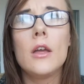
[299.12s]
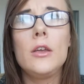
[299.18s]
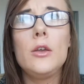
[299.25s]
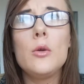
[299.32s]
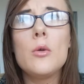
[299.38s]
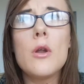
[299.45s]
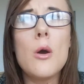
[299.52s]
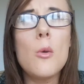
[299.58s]

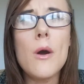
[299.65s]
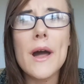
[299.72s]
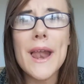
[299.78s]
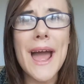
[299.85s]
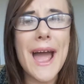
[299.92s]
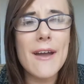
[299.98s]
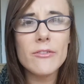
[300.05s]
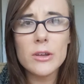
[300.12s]
you don't want
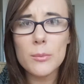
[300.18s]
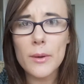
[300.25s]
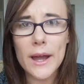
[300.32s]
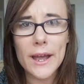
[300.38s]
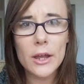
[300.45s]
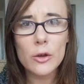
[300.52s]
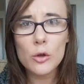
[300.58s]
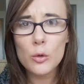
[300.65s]
to have to
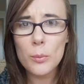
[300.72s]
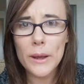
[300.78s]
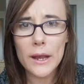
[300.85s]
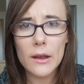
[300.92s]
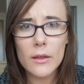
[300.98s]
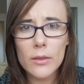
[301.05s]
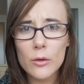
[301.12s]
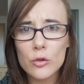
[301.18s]
buy a new
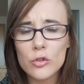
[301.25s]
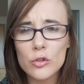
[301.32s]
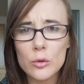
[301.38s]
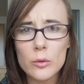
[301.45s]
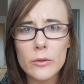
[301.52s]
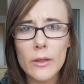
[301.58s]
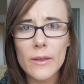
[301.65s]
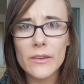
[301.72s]
pair of those
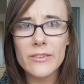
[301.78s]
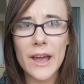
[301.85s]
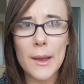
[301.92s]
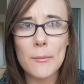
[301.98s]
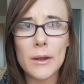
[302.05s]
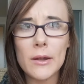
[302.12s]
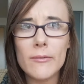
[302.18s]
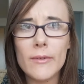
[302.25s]
shoes all the
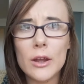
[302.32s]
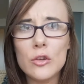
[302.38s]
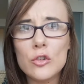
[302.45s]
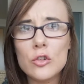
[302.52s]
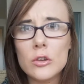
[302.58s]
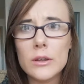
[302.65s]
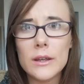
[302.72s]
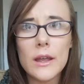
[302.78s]
time, and
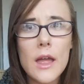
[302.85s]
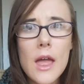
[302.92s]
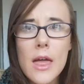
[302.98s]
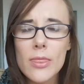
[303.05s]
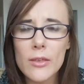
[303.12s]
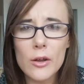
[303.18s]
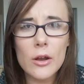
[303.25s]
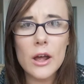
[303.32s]
eventually
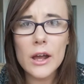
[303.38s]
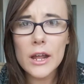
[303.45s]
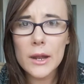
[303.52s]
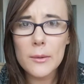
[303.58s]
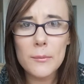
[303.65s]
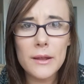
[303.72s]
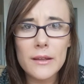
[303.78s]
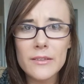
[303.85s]
they're not going
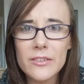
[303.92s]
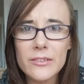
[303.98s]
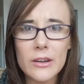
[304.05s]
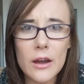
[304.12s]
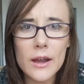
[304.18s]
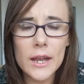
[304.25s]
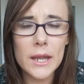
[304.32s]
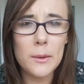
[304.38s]
to be in
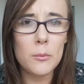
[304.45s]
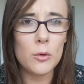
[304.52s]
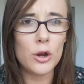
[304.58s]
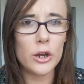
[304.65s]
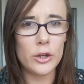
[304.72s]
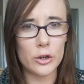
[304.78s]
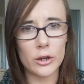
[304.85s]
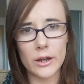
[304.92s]
stock anymore
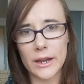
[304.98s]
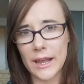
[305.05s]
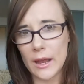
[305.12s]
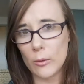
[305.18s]
and you're going to